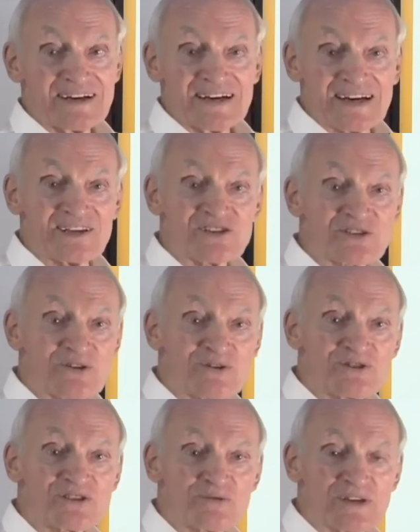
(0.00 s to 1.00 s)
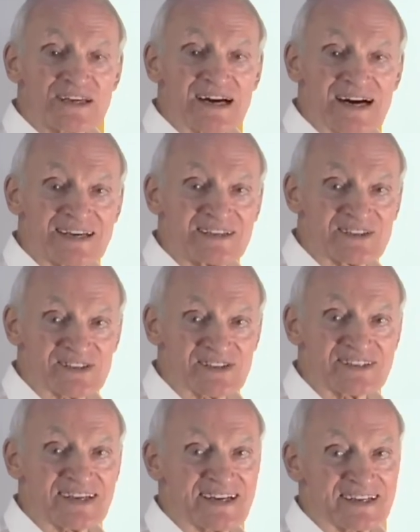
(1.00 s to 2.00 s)
And the soldier with kindness
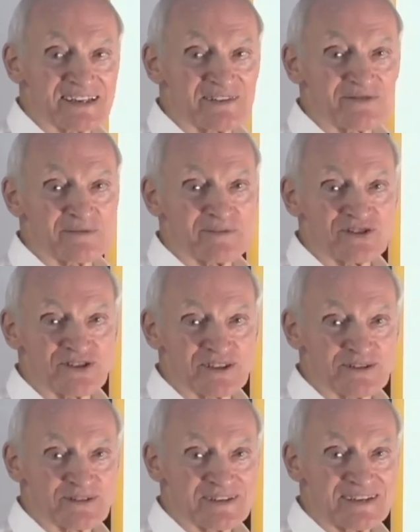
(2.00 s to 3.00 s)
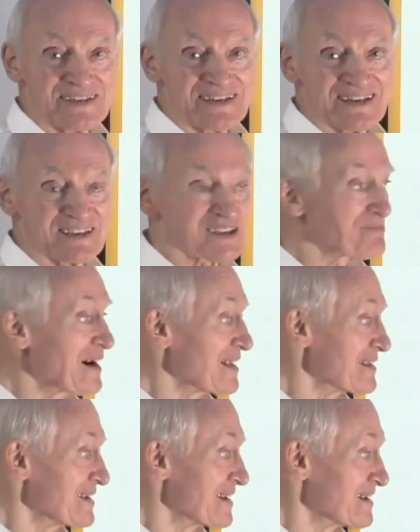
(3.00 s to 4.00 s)
is taking it from the children and
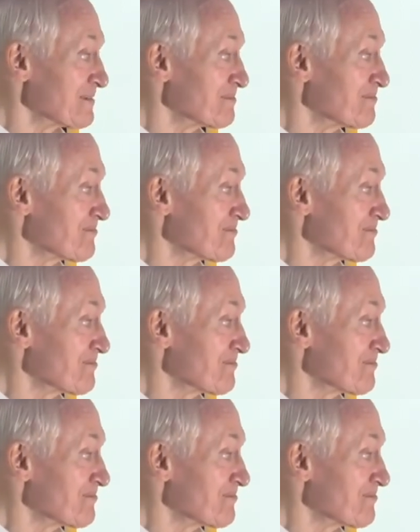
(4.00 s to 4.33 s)
smiling at them.